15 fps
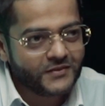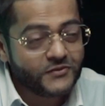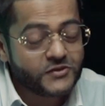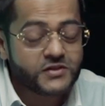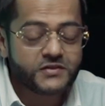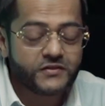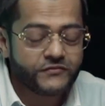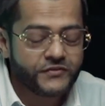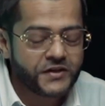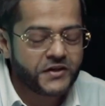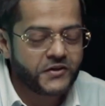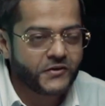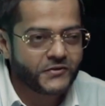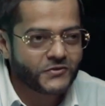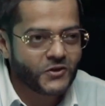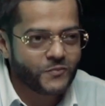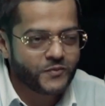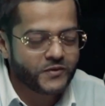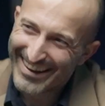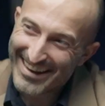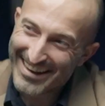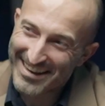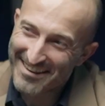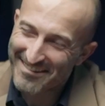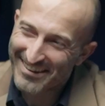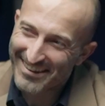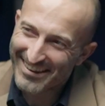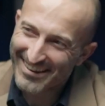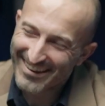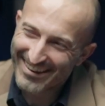Which is a very hot topic. And I
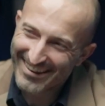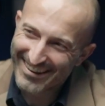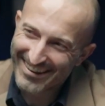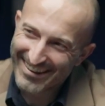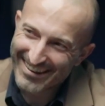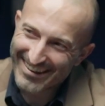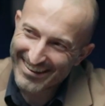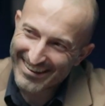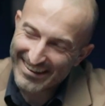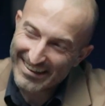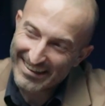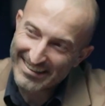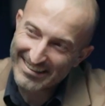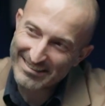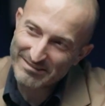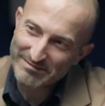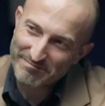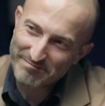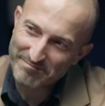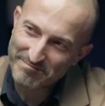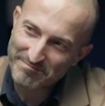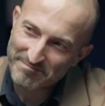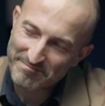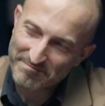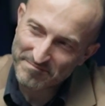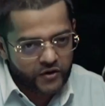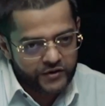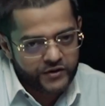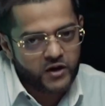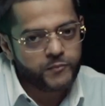love it. When she said it, when she
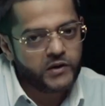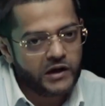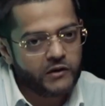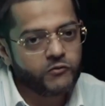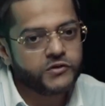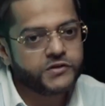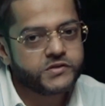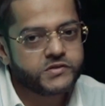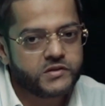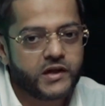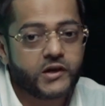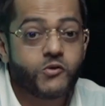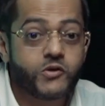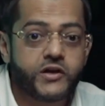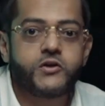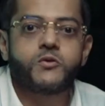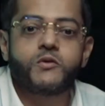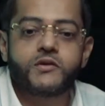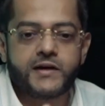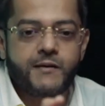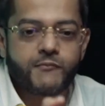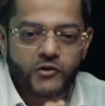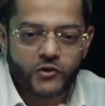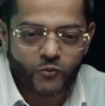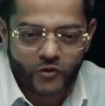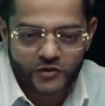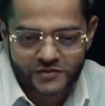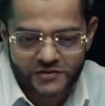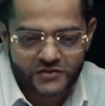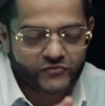brought it up, I was like, okay, you know what? I'm going to
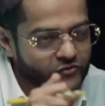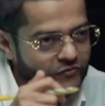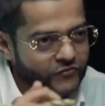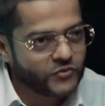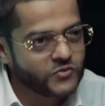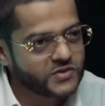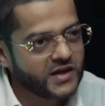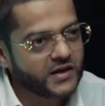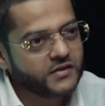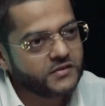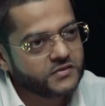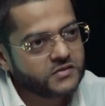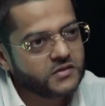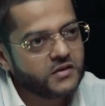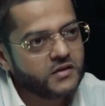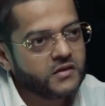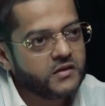watch this for a few seconds.